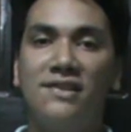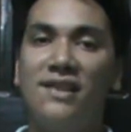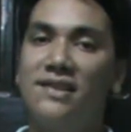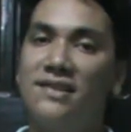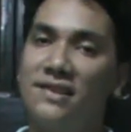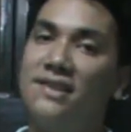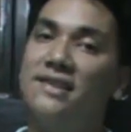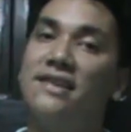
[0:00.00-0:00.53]

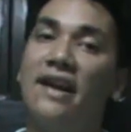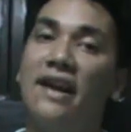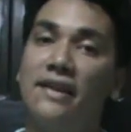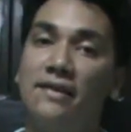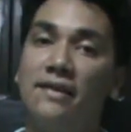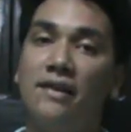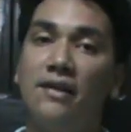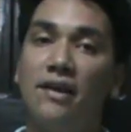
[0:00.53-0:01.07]
this is
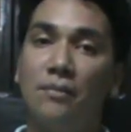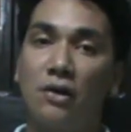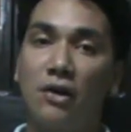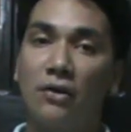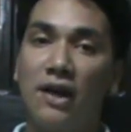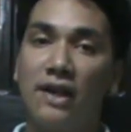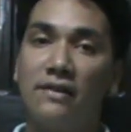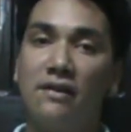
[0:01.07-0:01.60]

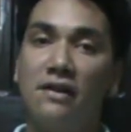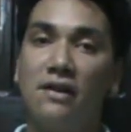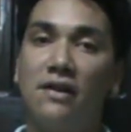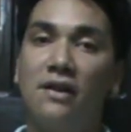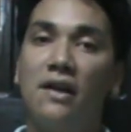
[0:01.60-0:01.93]
anti-democratic,